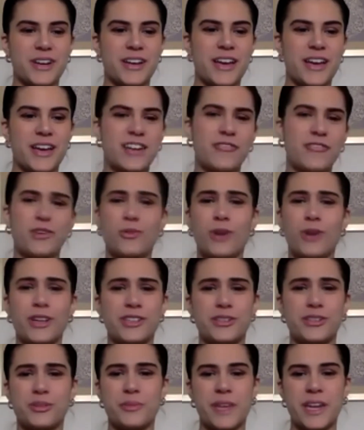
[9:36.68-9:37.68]
if you wanted
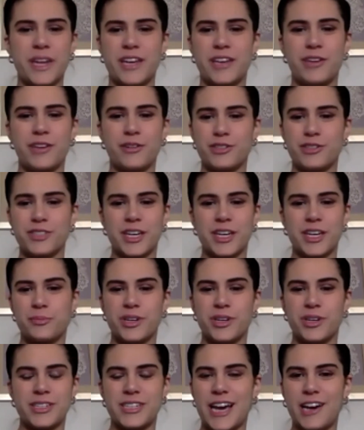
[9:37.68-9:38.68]
to omit it, you could just like put a
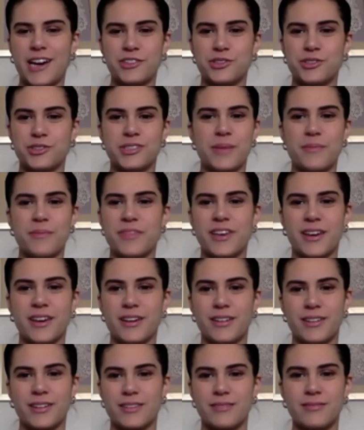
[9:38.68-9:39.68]
dash or something,
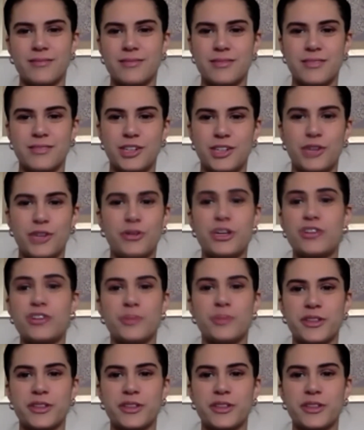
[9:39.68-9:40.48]
and you don't need your mother's.